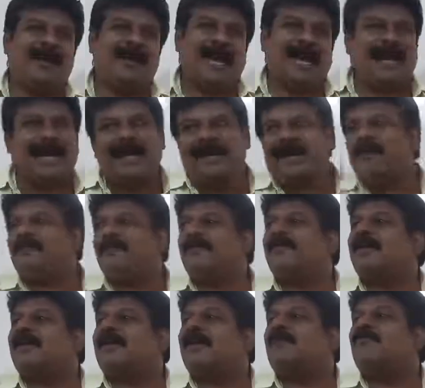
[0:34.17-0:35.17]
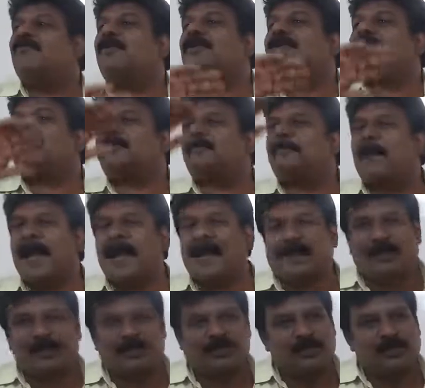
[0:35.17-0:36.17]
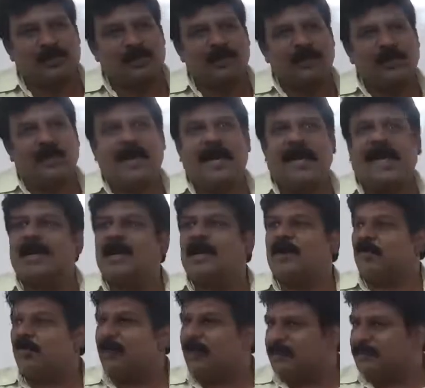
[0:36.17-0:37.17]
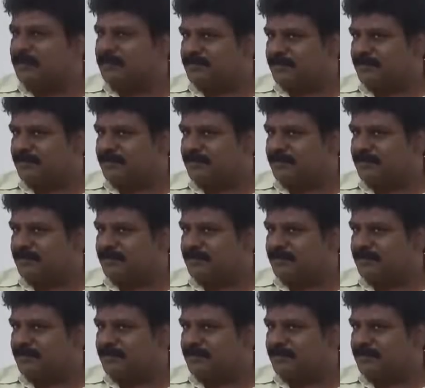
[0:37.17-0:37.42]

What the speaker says: and later we will convert that plan into an algorithm.